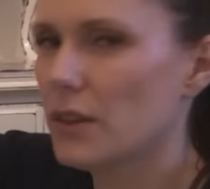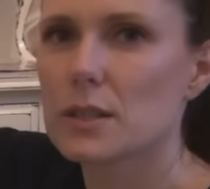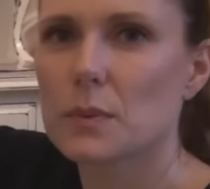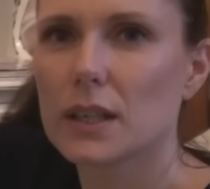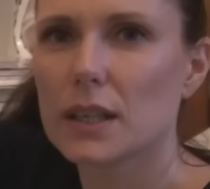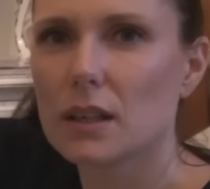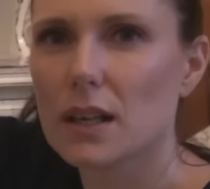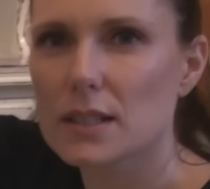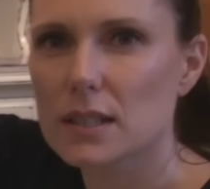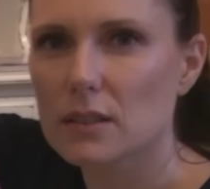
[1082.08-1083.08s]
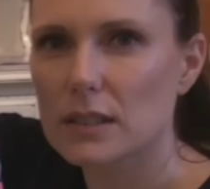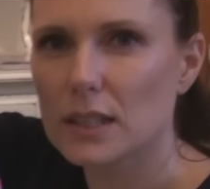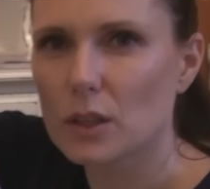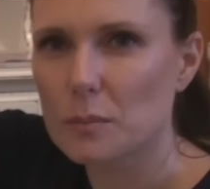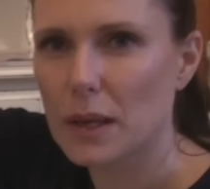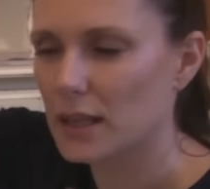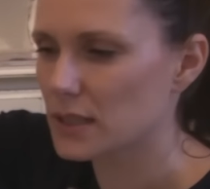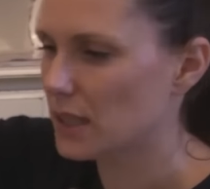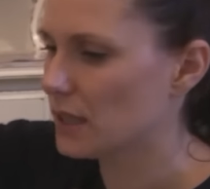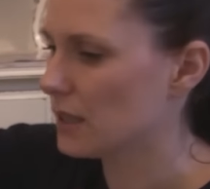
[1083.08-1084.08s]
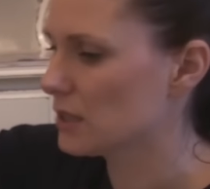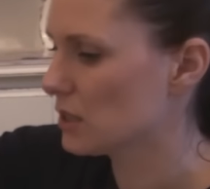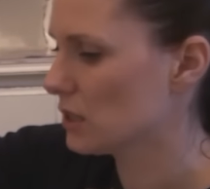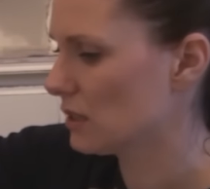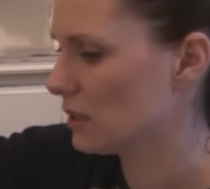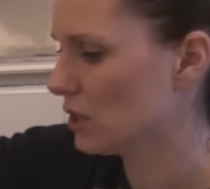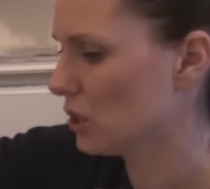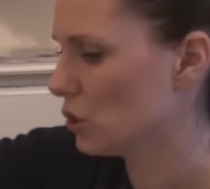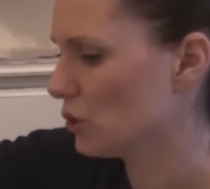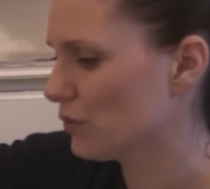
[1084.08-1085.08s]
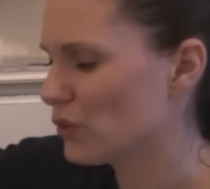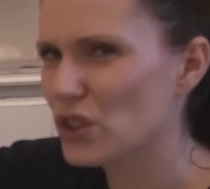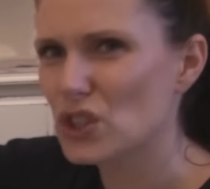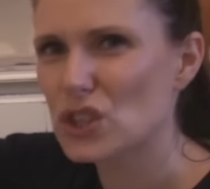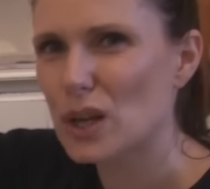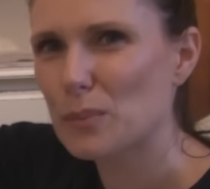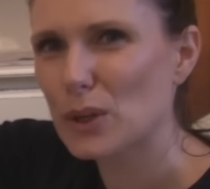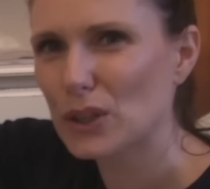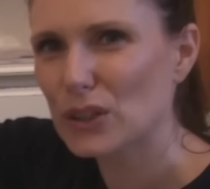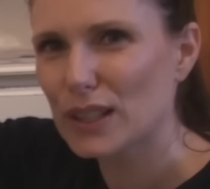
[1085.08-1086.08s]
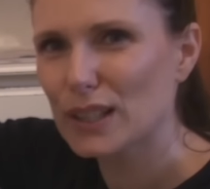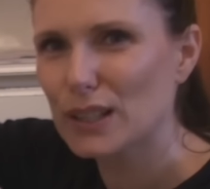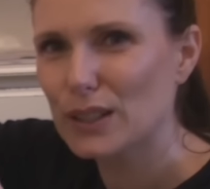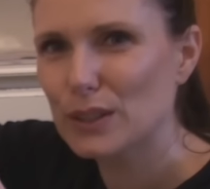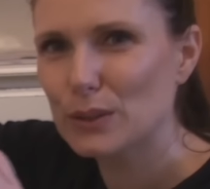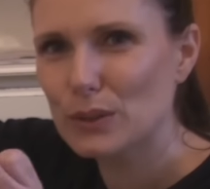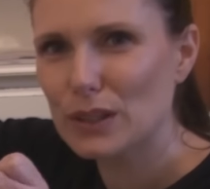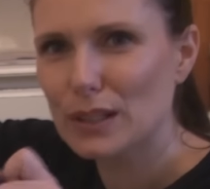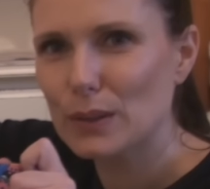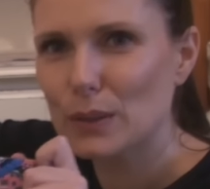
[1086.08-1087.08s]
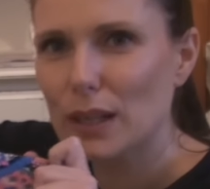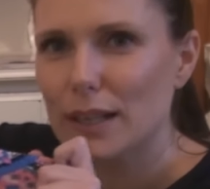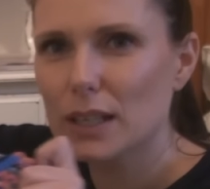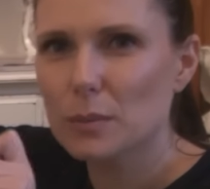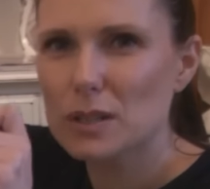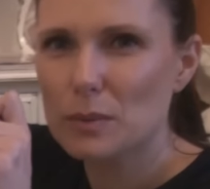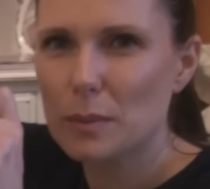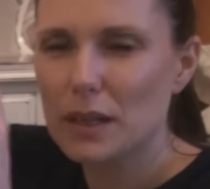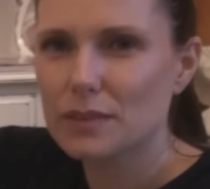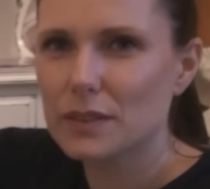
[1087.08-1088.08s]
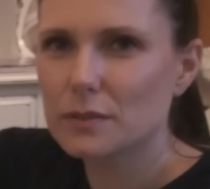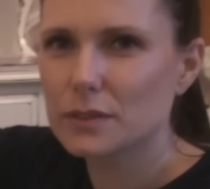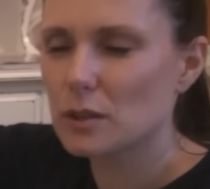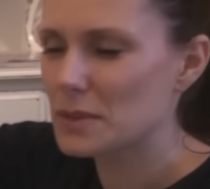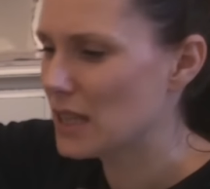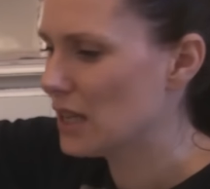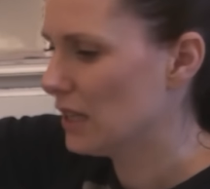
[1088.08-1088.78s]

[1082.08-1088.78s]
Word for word: This one here is like the neon pinks and it's cute for the summer, like you know the little lycra ones for a pair of flip-flops?